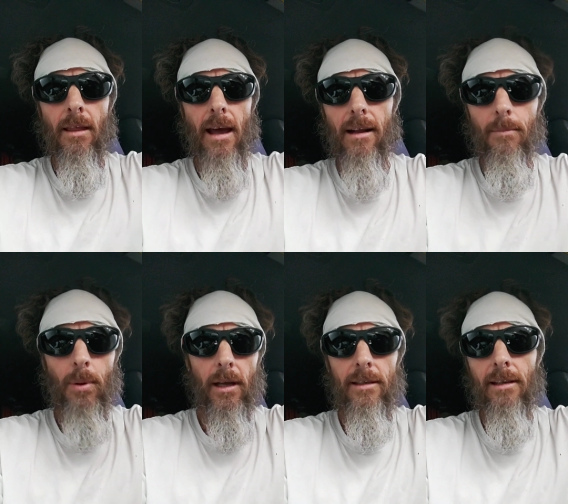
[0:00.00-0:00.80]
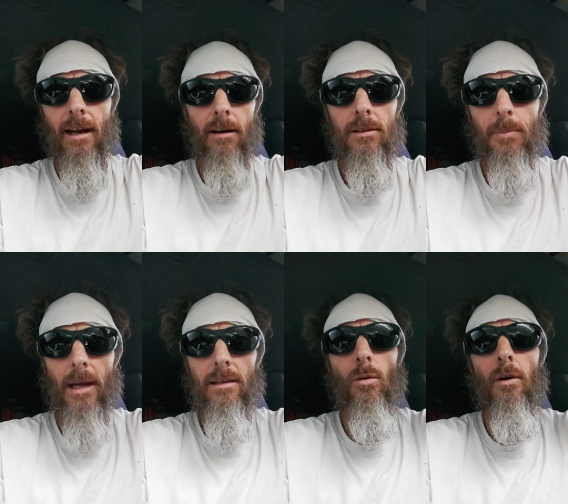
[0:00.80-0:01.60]
that place in outer
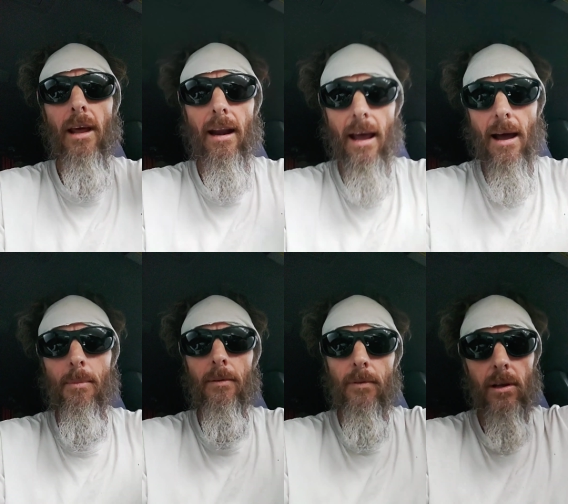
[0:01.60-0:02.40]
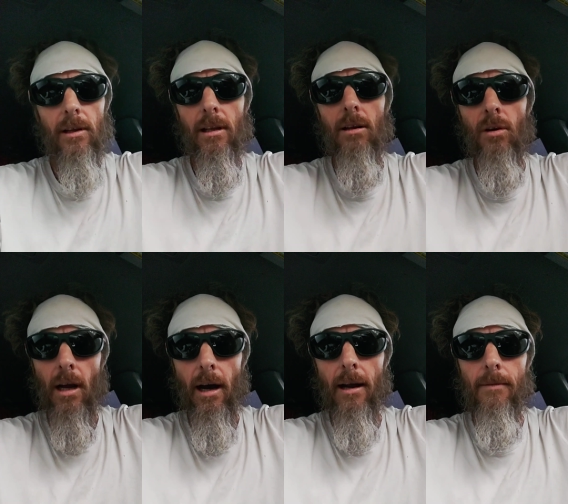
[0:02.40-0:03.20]
space or that happy feeling that you
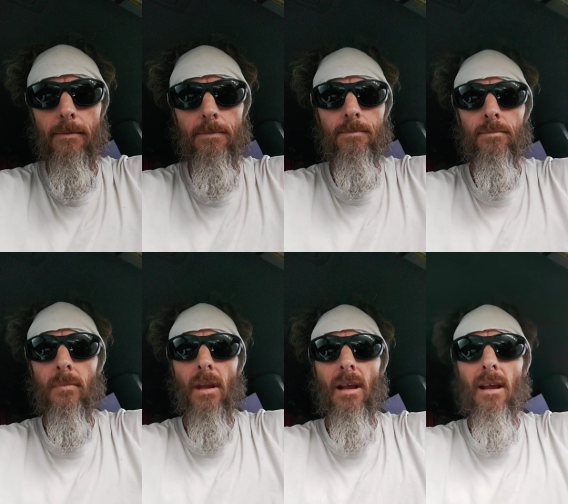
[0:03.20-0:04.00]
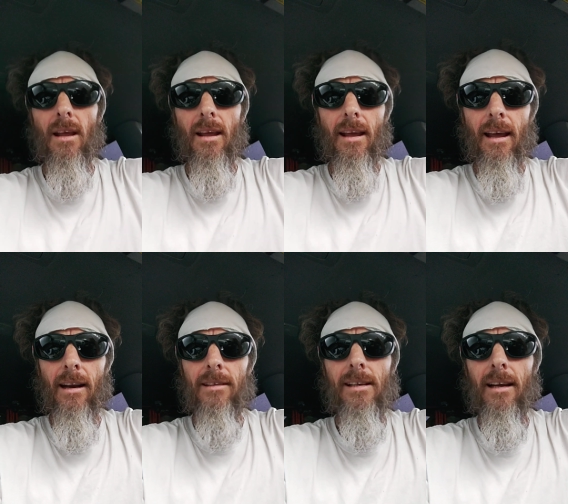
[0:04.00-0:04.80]
got. And
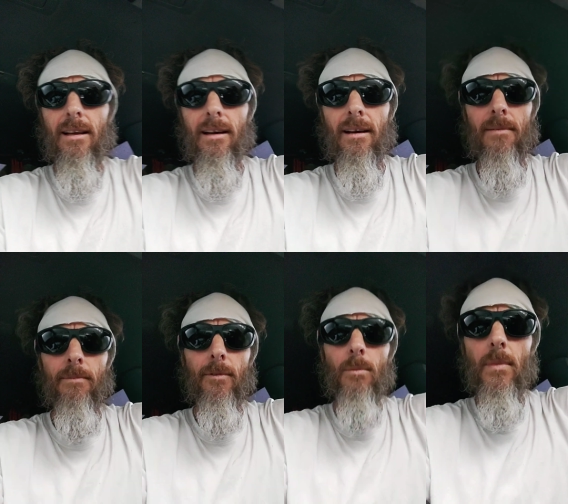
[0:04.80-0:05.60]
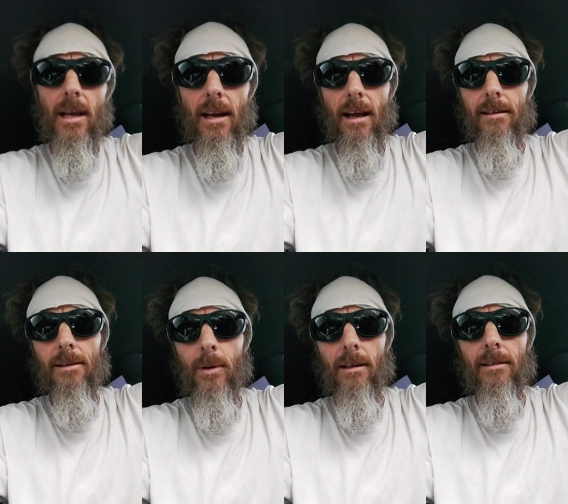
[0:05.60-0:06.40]
it's like, um, for me, it has
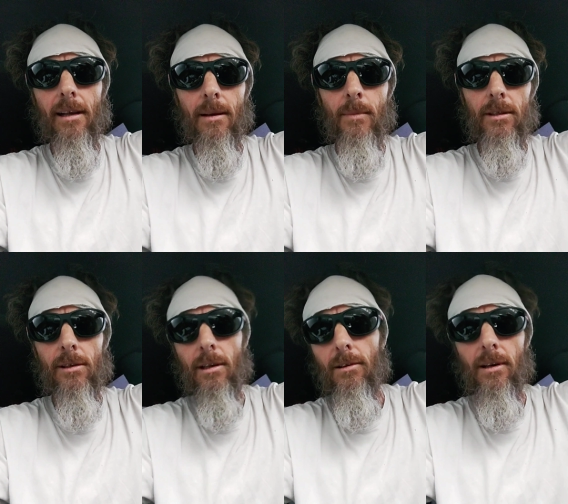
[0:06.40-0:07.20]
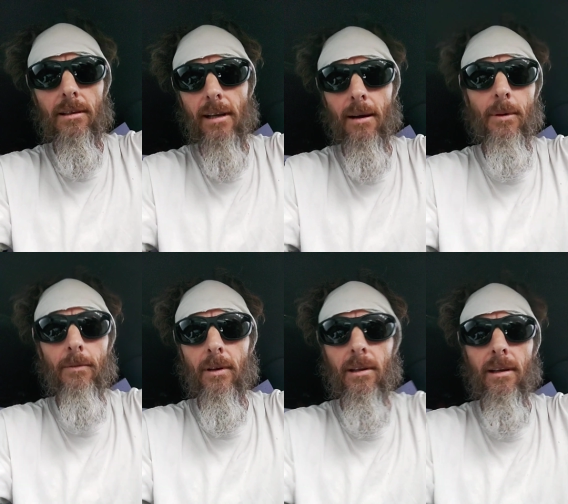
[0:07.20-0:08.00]
to be this like mysterious happy
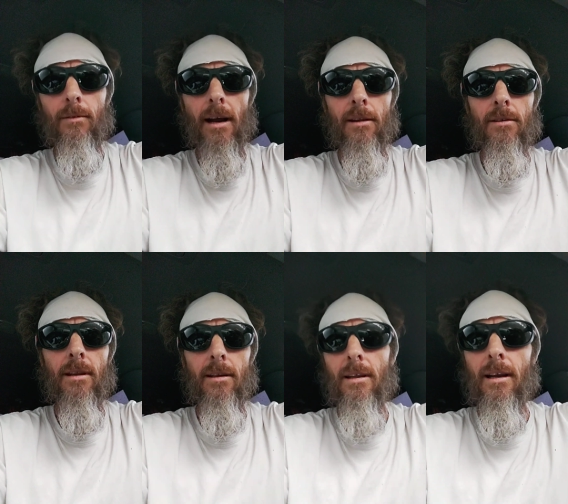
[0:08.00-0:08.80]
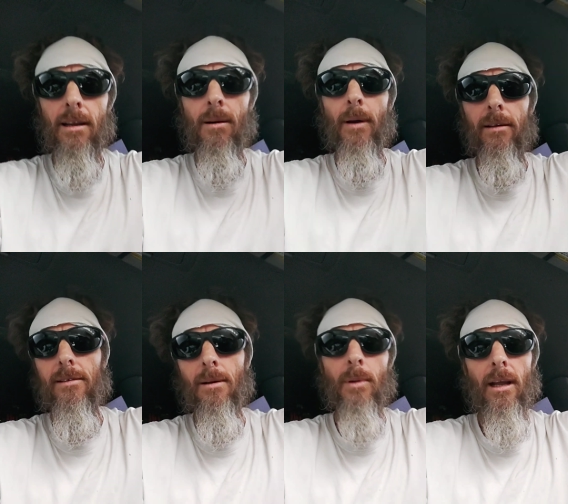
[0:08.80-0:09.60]
feeling rather than thinking about
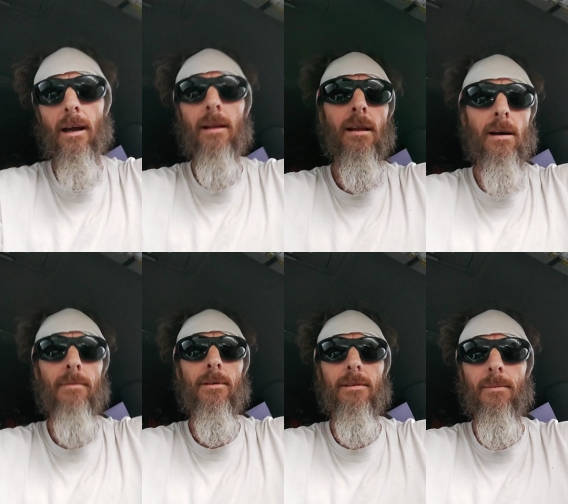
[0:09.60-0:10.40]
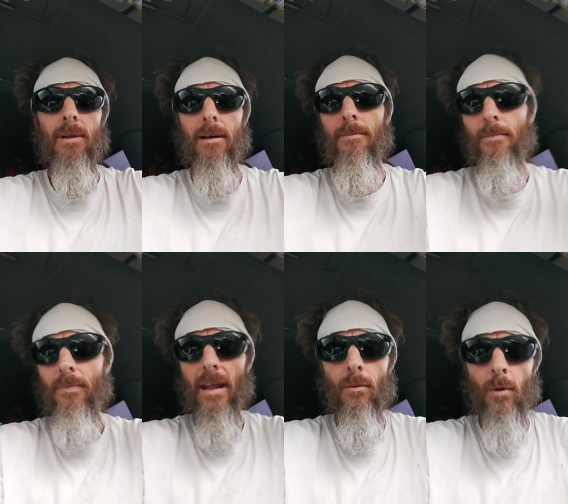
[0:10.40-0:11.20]
somebody I love or something.
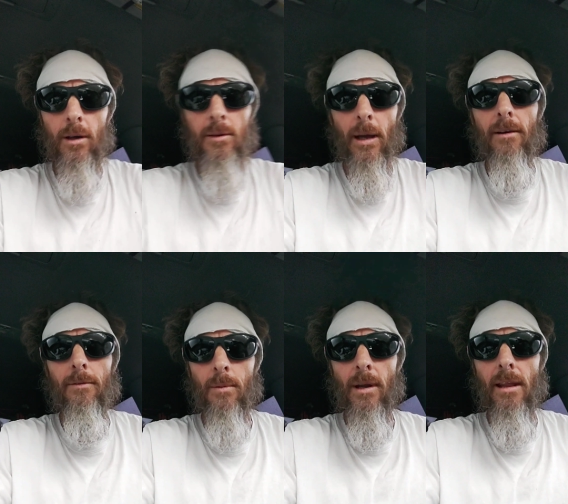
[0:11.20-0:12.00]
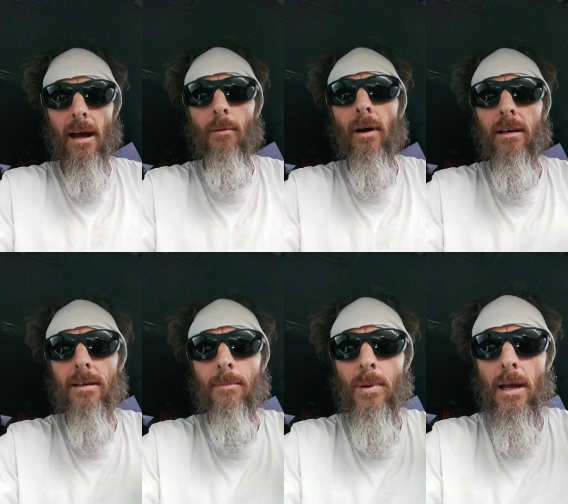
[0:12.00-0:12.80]
It works better for me that way
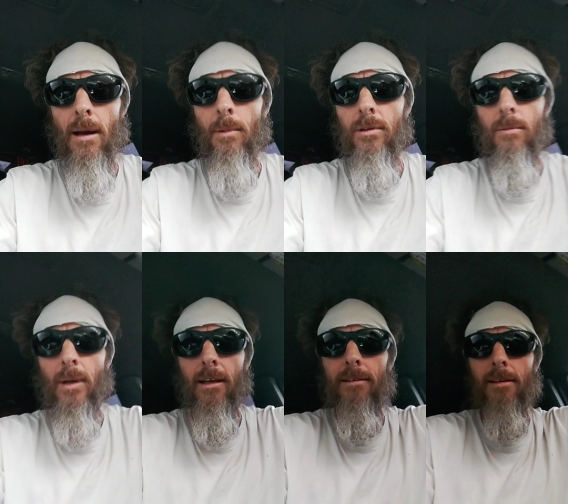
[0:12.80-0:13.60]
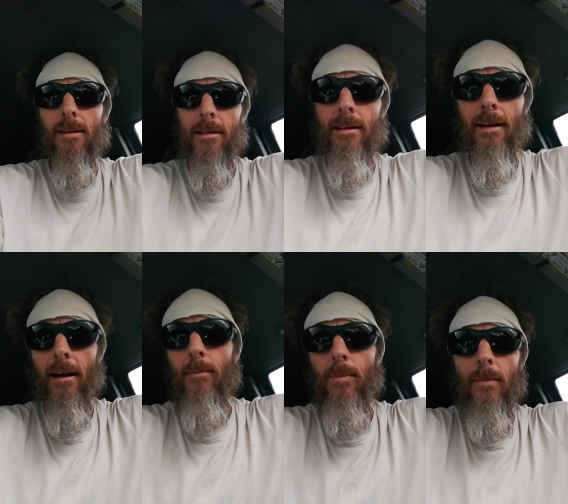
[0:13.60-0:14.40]
to be able to, because the things that I